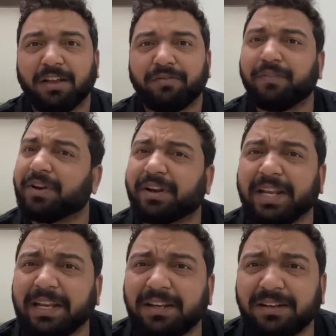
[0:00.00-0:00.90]
we will
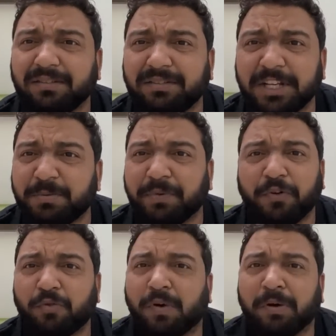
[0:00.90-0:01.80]
read just
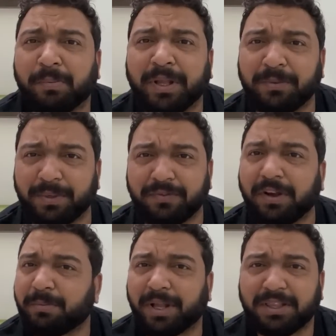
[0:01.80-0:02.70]
before one month,
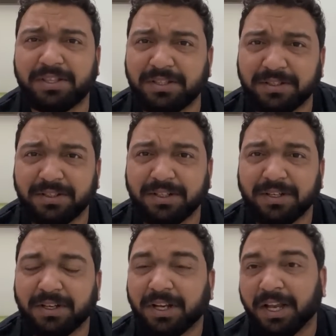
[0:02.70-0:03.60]
one month.
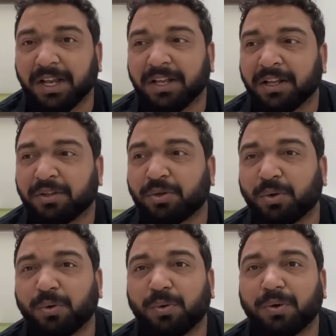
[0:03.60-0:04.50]

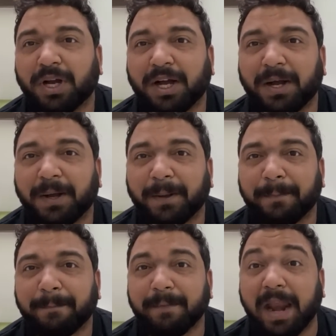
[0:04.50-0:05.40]
So, uh,
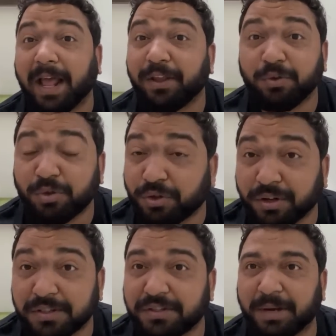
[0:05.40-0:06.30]
and I used to
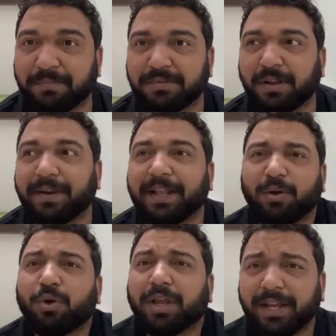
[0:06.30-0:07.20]
trust him. So I like,
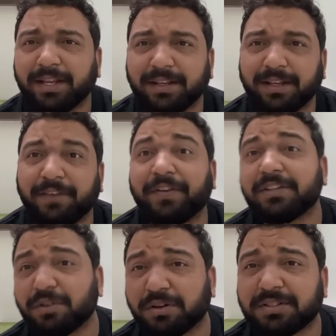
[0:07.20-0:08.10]
okay, if he
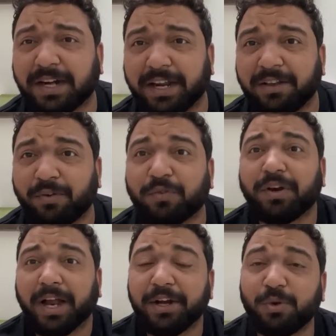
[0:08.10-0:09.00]
is not studying, what
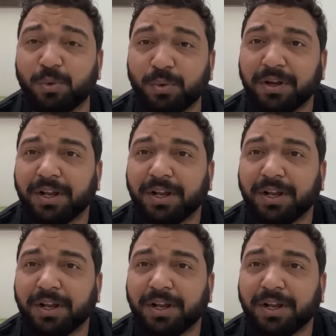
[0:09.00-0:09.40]
will I do?